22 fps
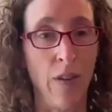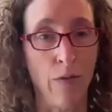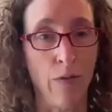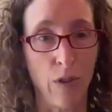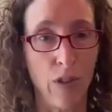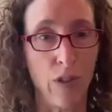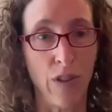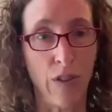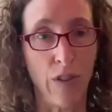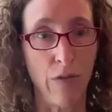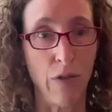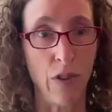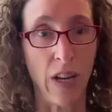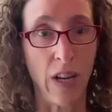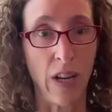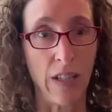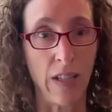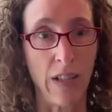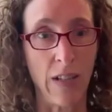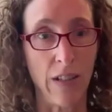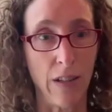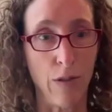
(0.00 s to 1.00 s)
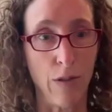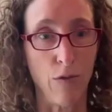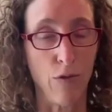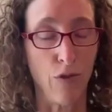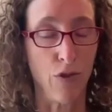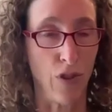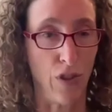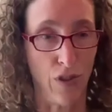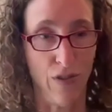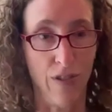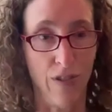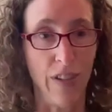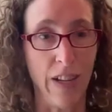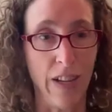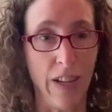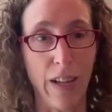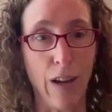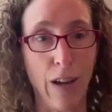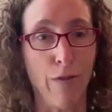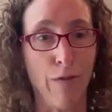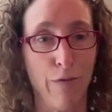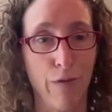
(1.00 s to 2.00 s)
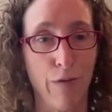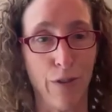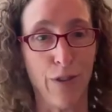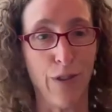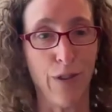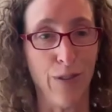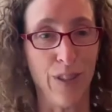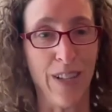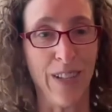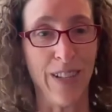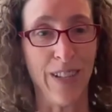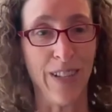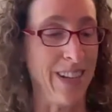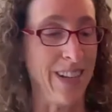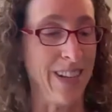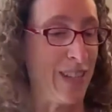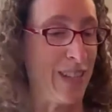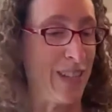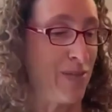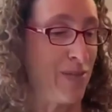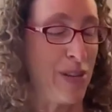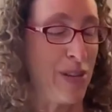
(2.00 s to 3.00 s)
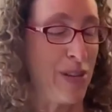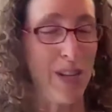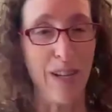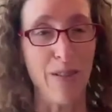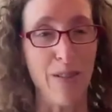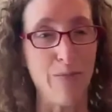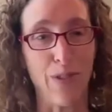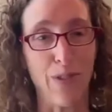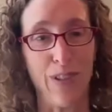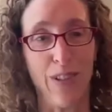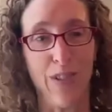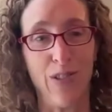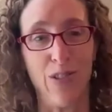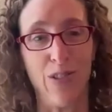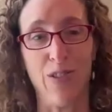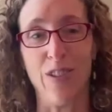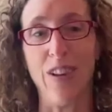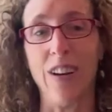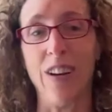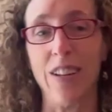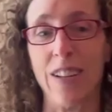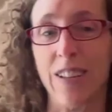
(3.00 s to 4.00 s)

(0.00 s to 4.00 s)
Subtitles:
of, which is, have you guys considered just sending out fructose as a testing medium, or is it just not